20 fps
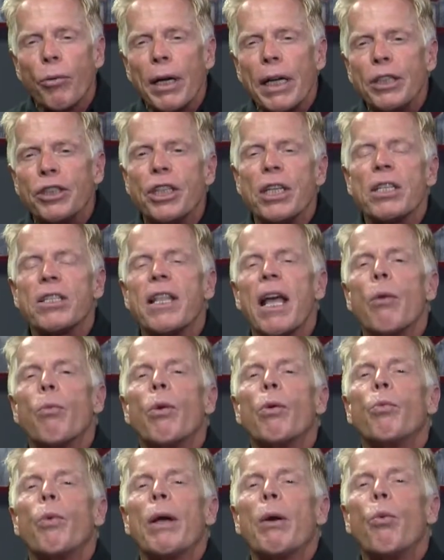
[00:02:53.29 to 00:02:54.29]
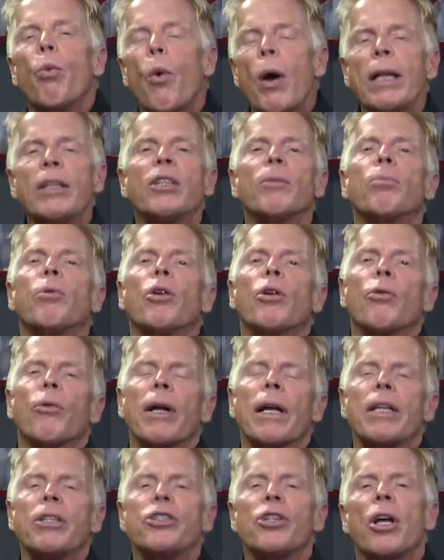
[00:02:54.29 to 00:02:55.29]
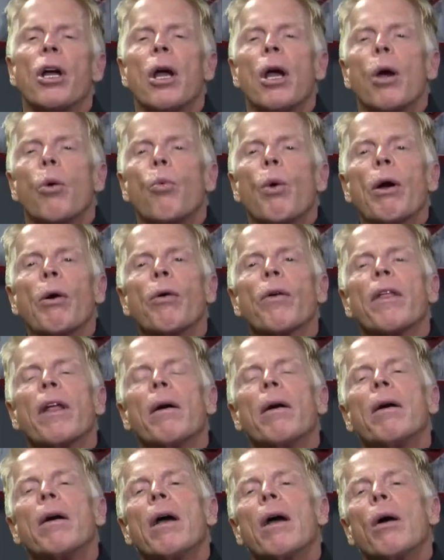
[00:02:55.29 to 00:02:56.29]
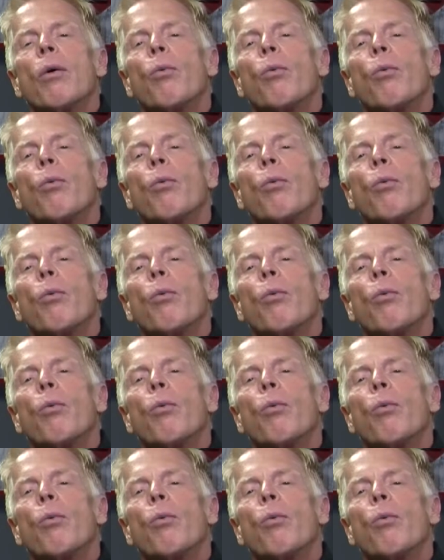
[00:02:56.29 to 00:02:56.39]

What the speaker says: Ridge is that when we went to Blue Ridge, we were the